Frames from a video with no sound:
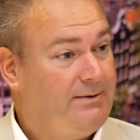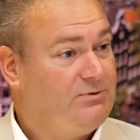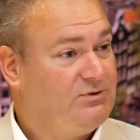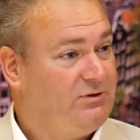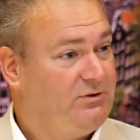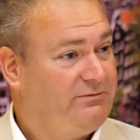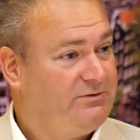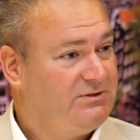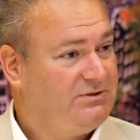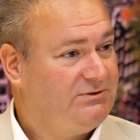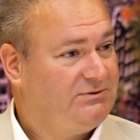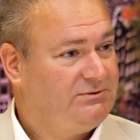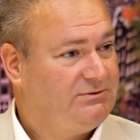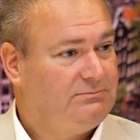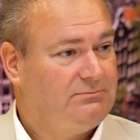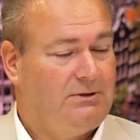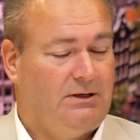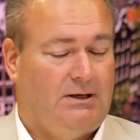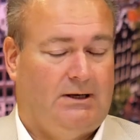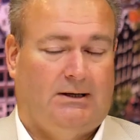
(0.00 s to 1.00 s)
services.
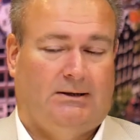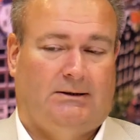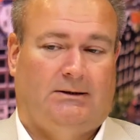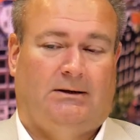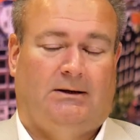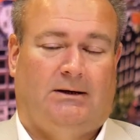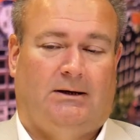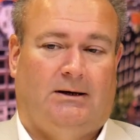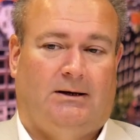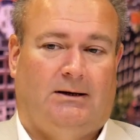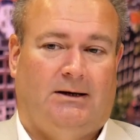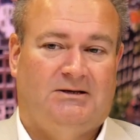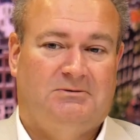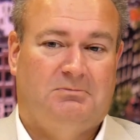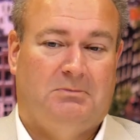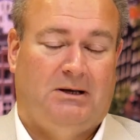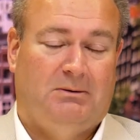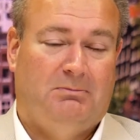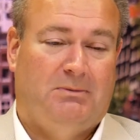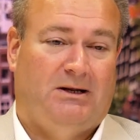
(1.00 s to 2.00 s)
And
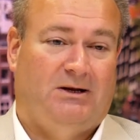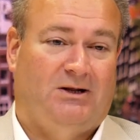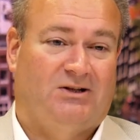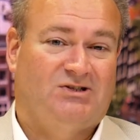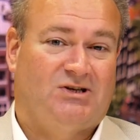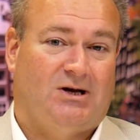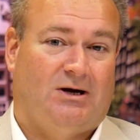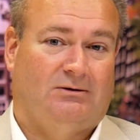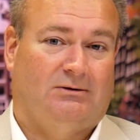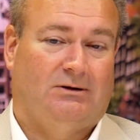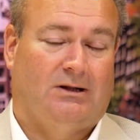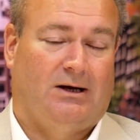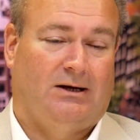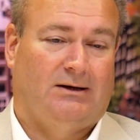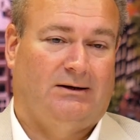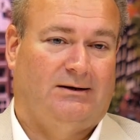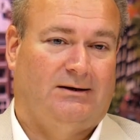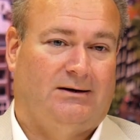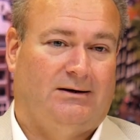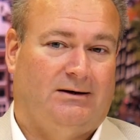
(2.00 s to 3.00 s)
it may not sound
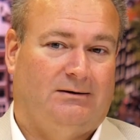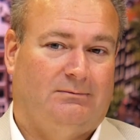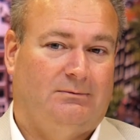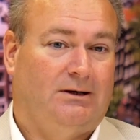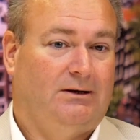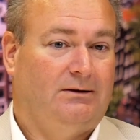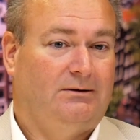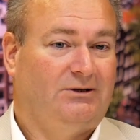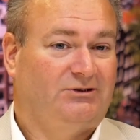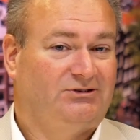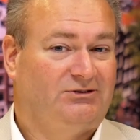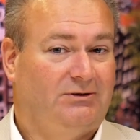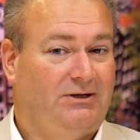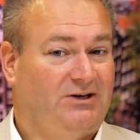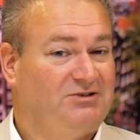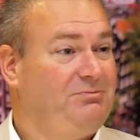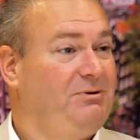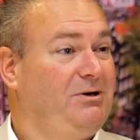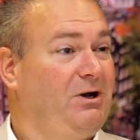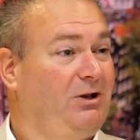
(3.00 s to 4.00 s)
like,
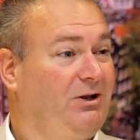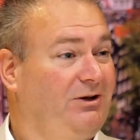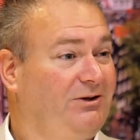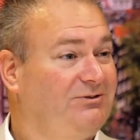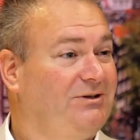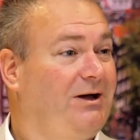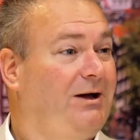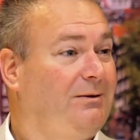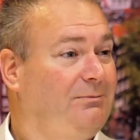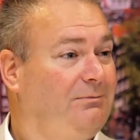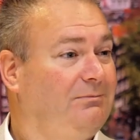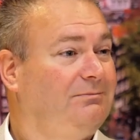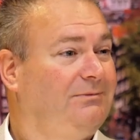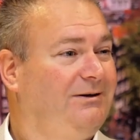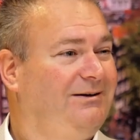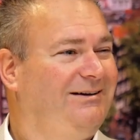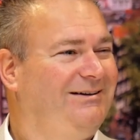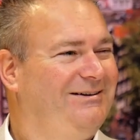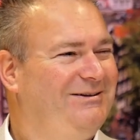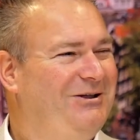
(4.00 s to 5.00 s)
there's been a lot of time
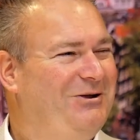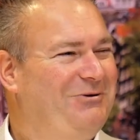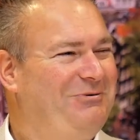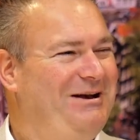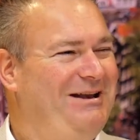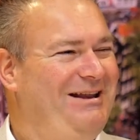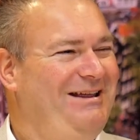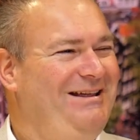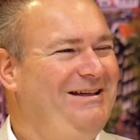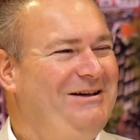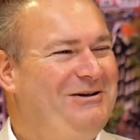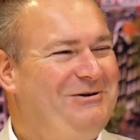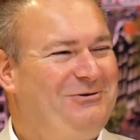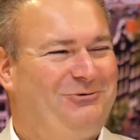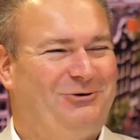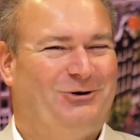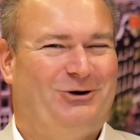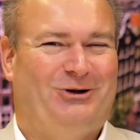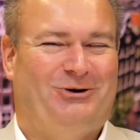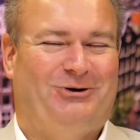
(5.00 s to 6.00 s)
already
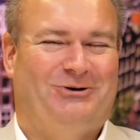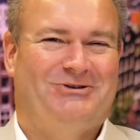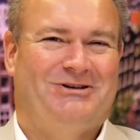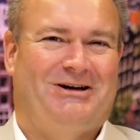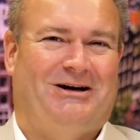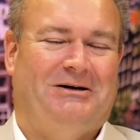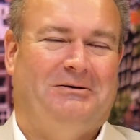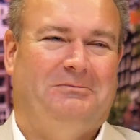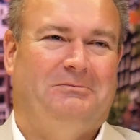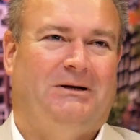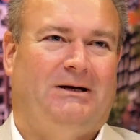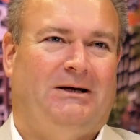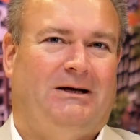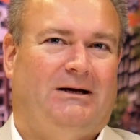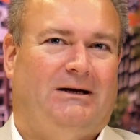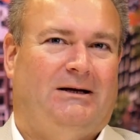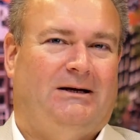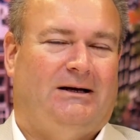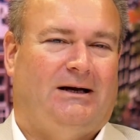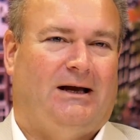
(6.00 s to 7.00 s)
for a long time,
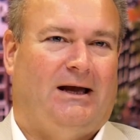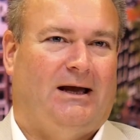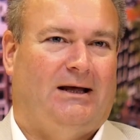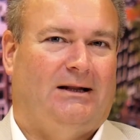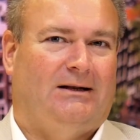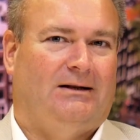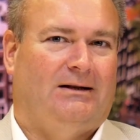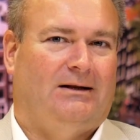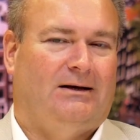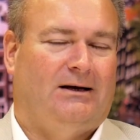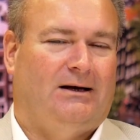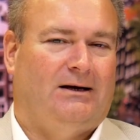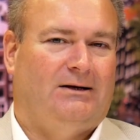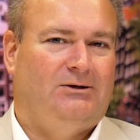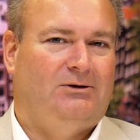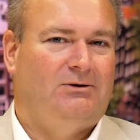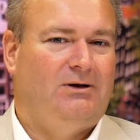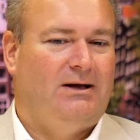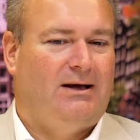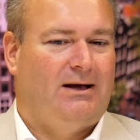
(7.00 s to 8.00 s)
and
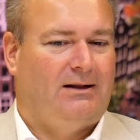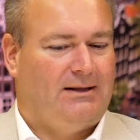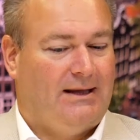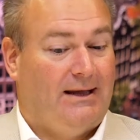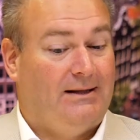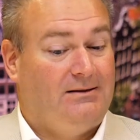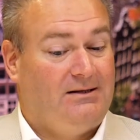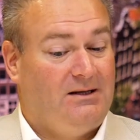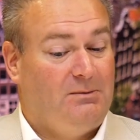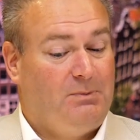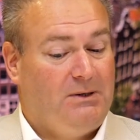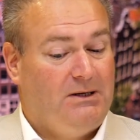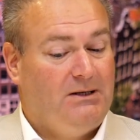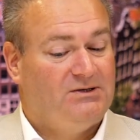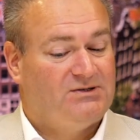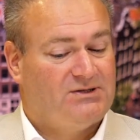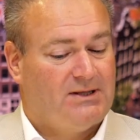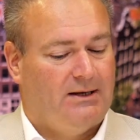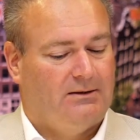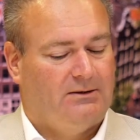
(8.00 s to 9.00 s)
you can get NTP,
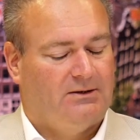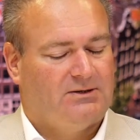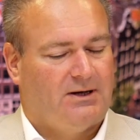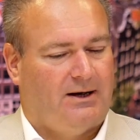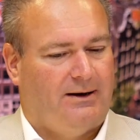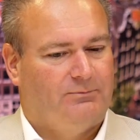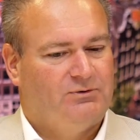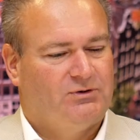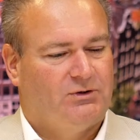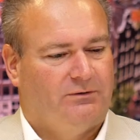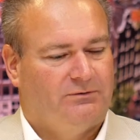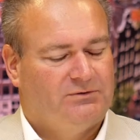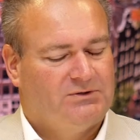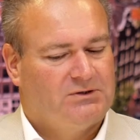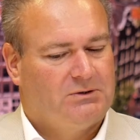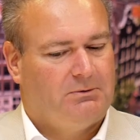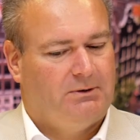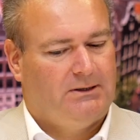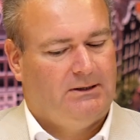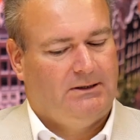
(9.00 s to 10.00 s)
standard time services,
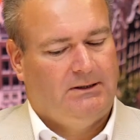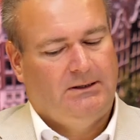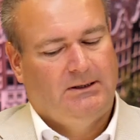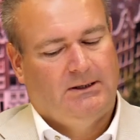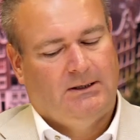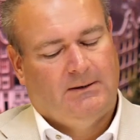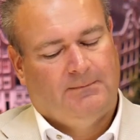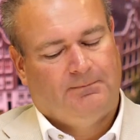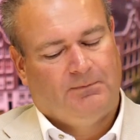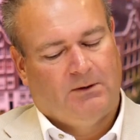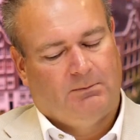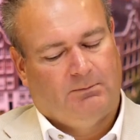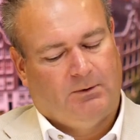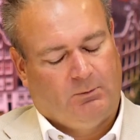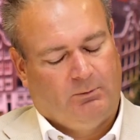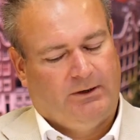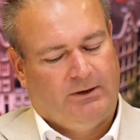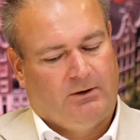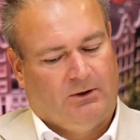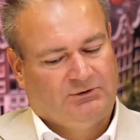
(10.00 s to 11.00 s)
quickly, but
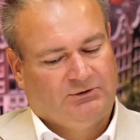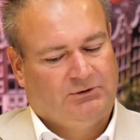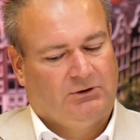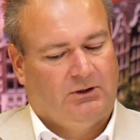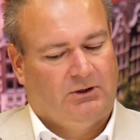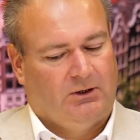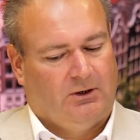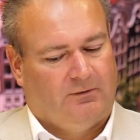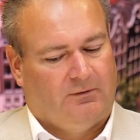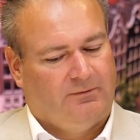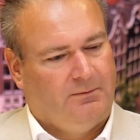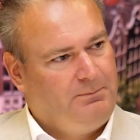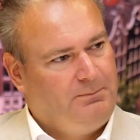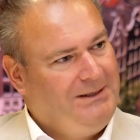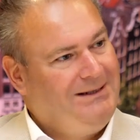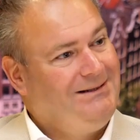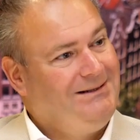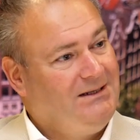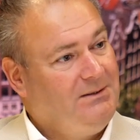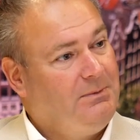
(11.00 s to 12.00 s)
we're also going to offer
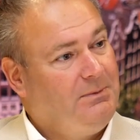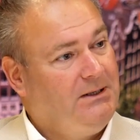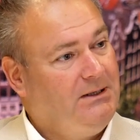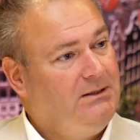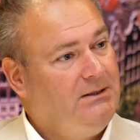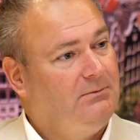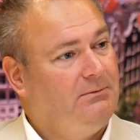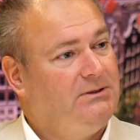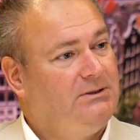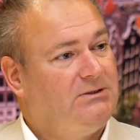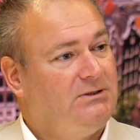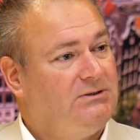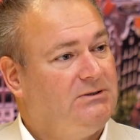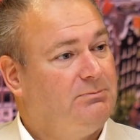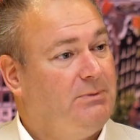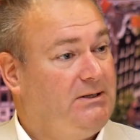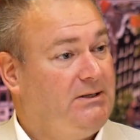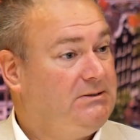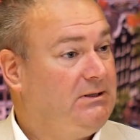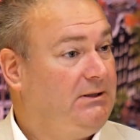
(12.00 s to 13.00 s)
PTP, which is
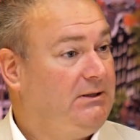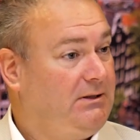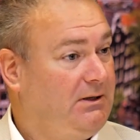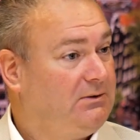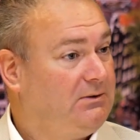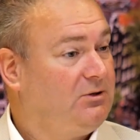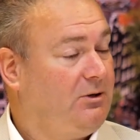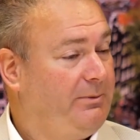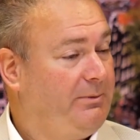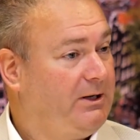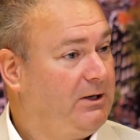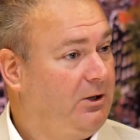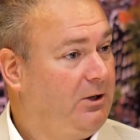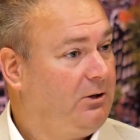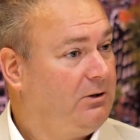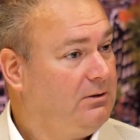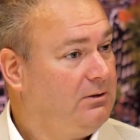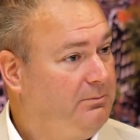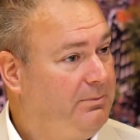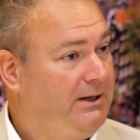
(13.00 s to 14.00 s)
basically atomic
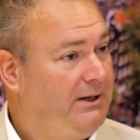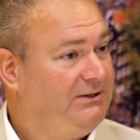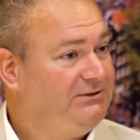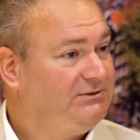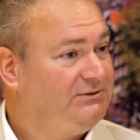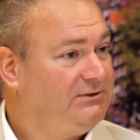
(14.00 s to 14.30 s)
clock-based,